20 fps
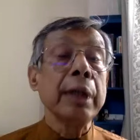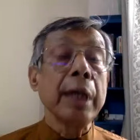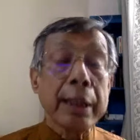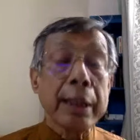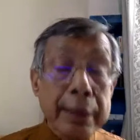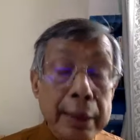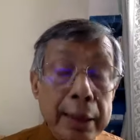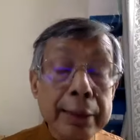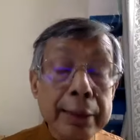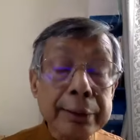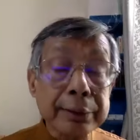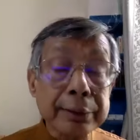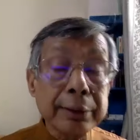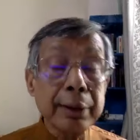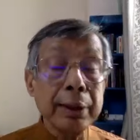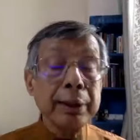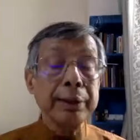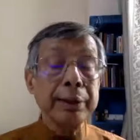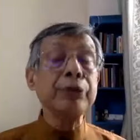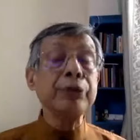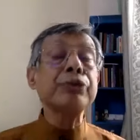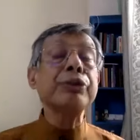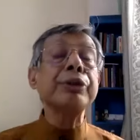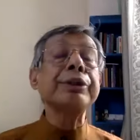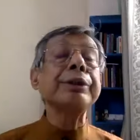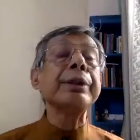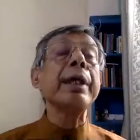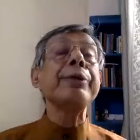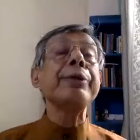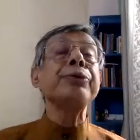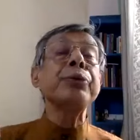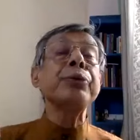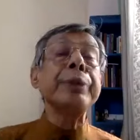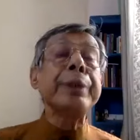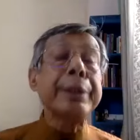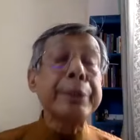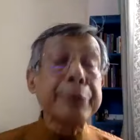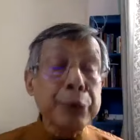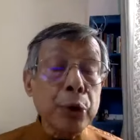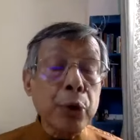Unless you decide to
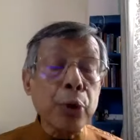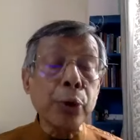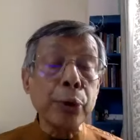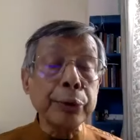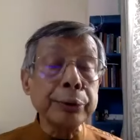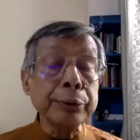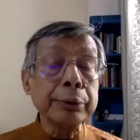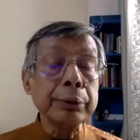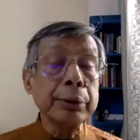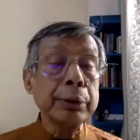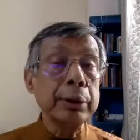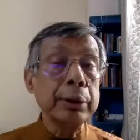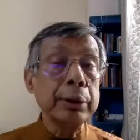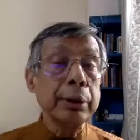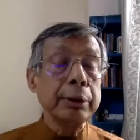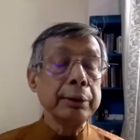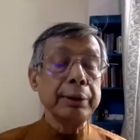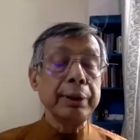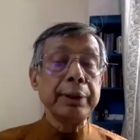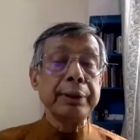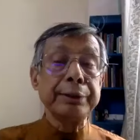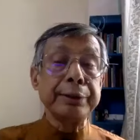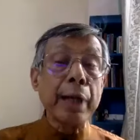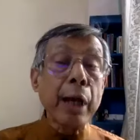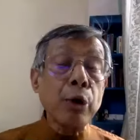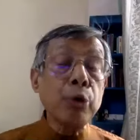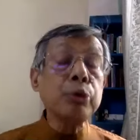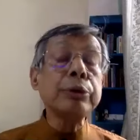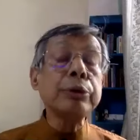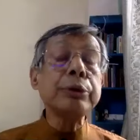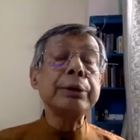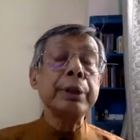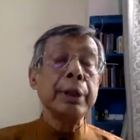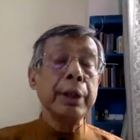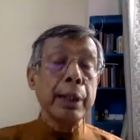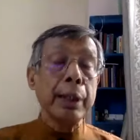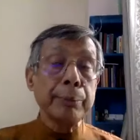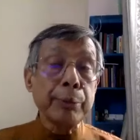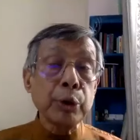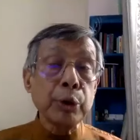ignore the doubts
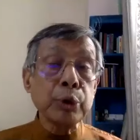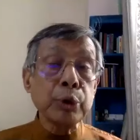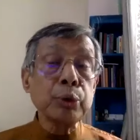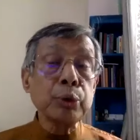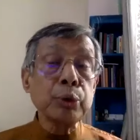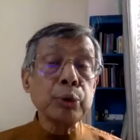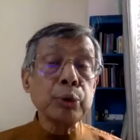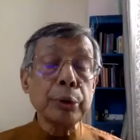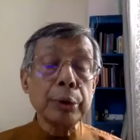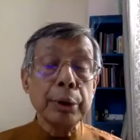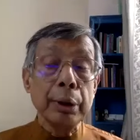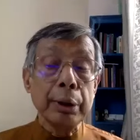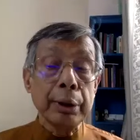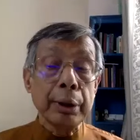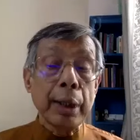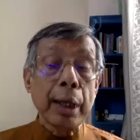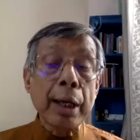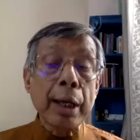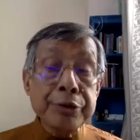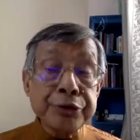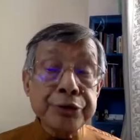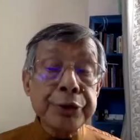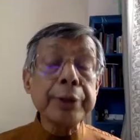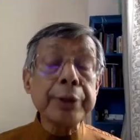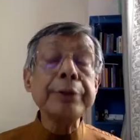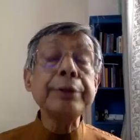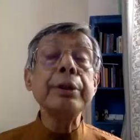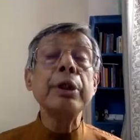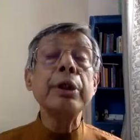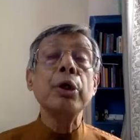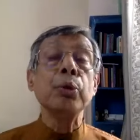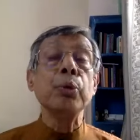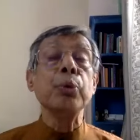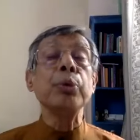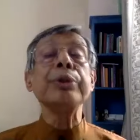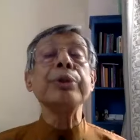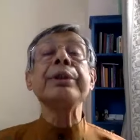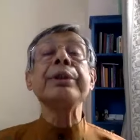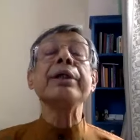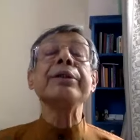about answers
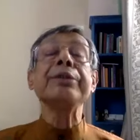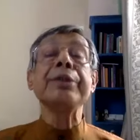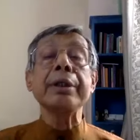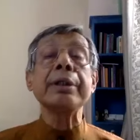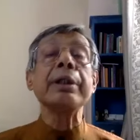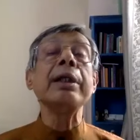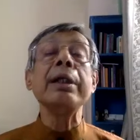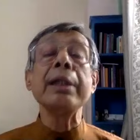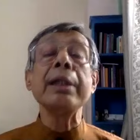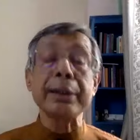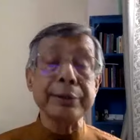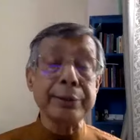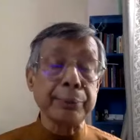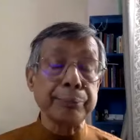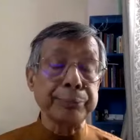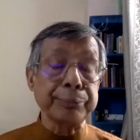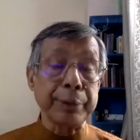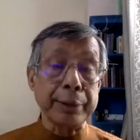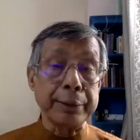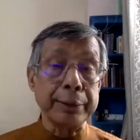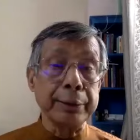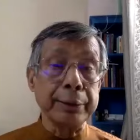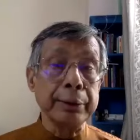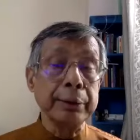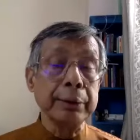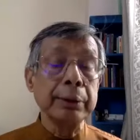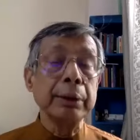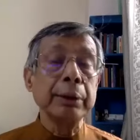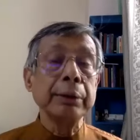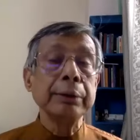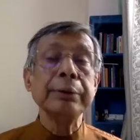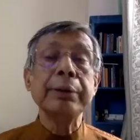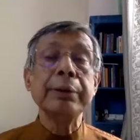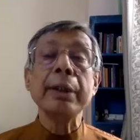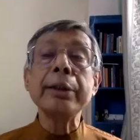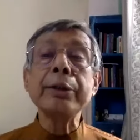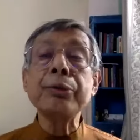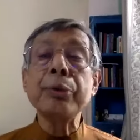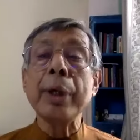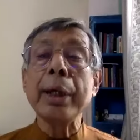which are generally accepted. That
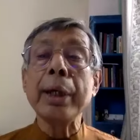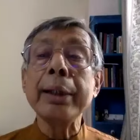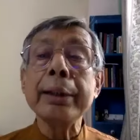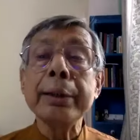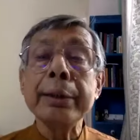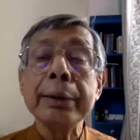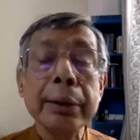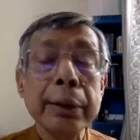is why,